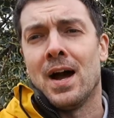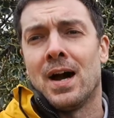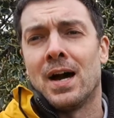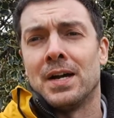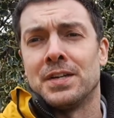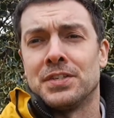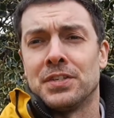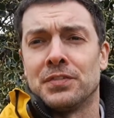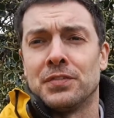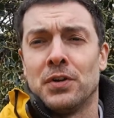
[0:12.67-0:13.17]

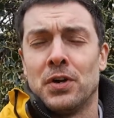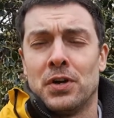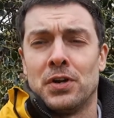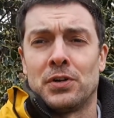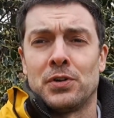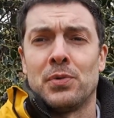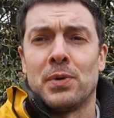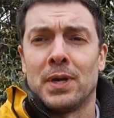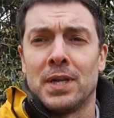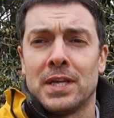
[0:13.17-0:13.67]
I just thought
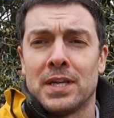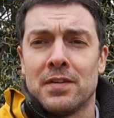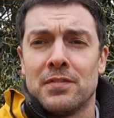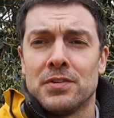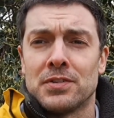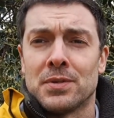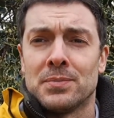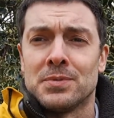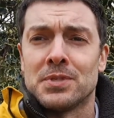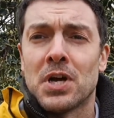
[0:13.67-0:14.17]
I'd quickly give
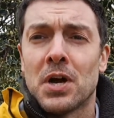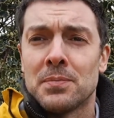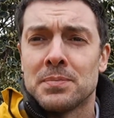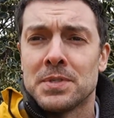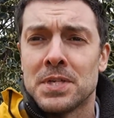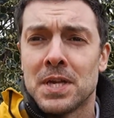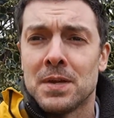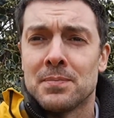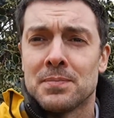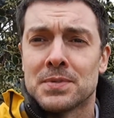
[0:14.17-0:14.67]
you some
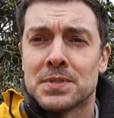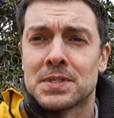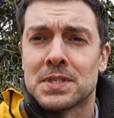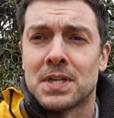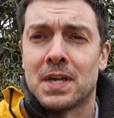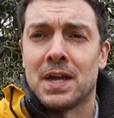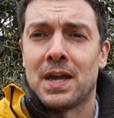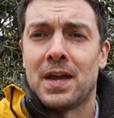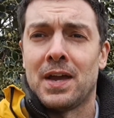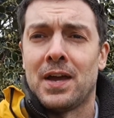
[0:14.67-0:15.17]
top
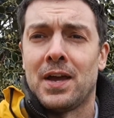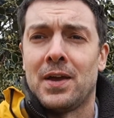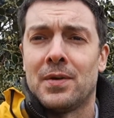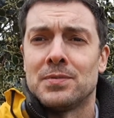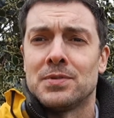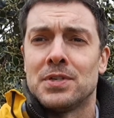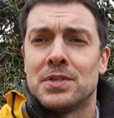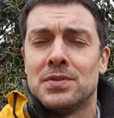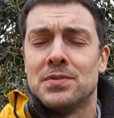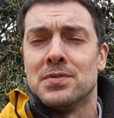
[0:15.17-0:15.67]
tips
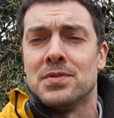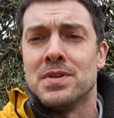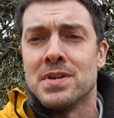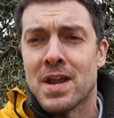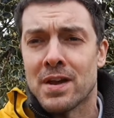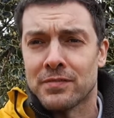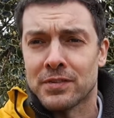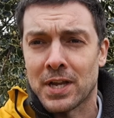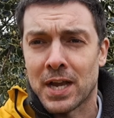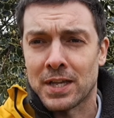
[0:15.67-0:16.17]
um, to
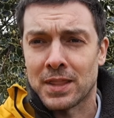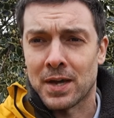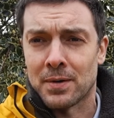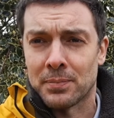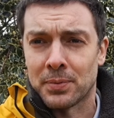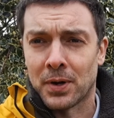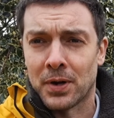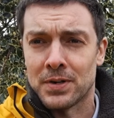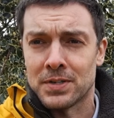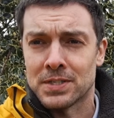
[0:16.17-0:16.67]
navigate
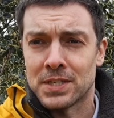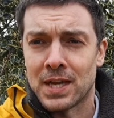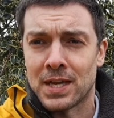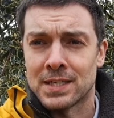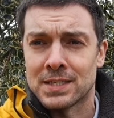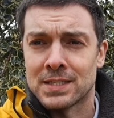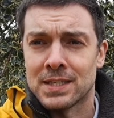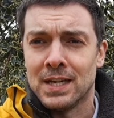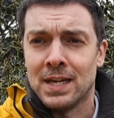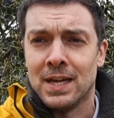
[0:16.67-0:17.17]
that
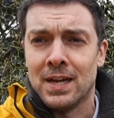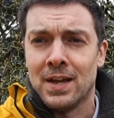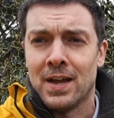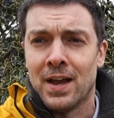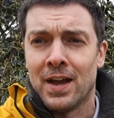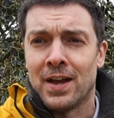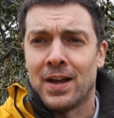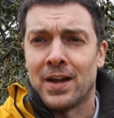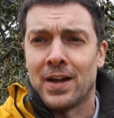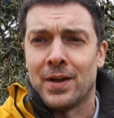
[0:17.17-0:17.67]
process
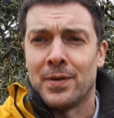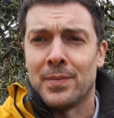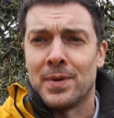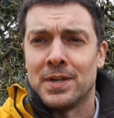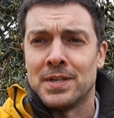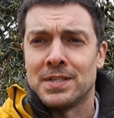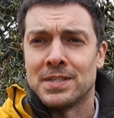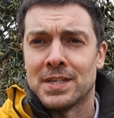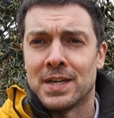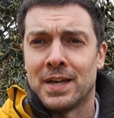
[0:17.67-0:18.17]
um,
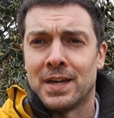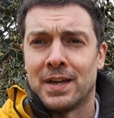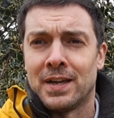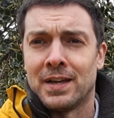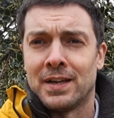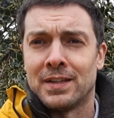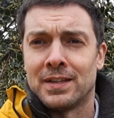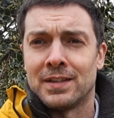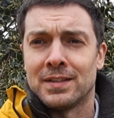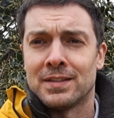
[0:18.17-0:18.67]
and
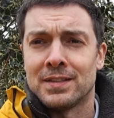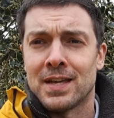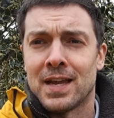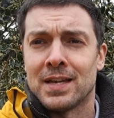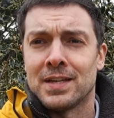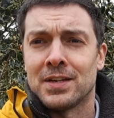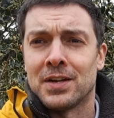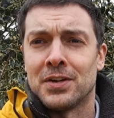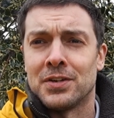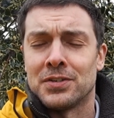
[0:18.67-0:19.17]
uh,
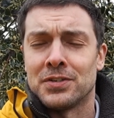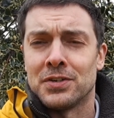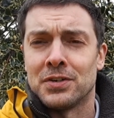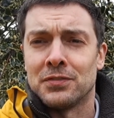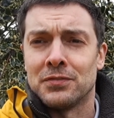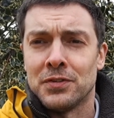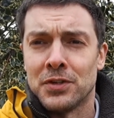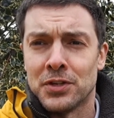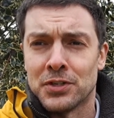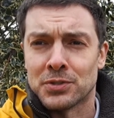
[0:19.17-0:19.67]
take on your
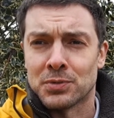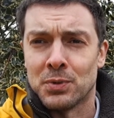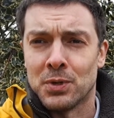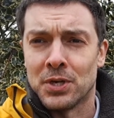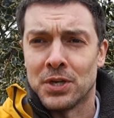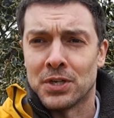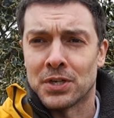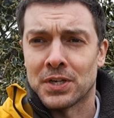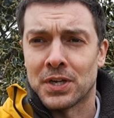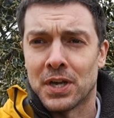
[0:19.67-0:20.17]
first
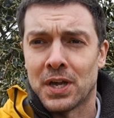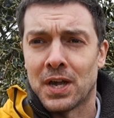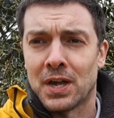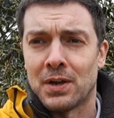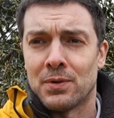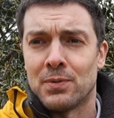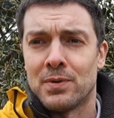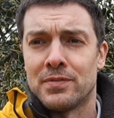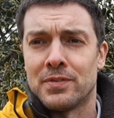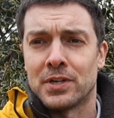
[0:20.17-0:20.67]
work
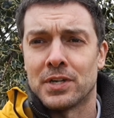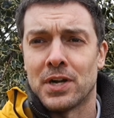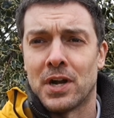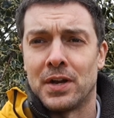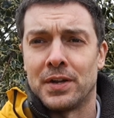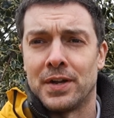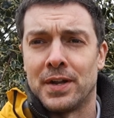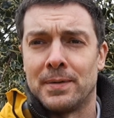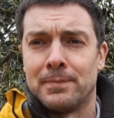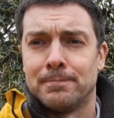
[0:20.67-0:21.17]
with a
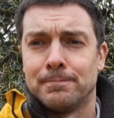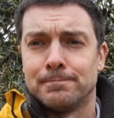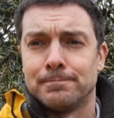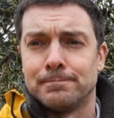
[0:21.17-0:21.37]
gardener.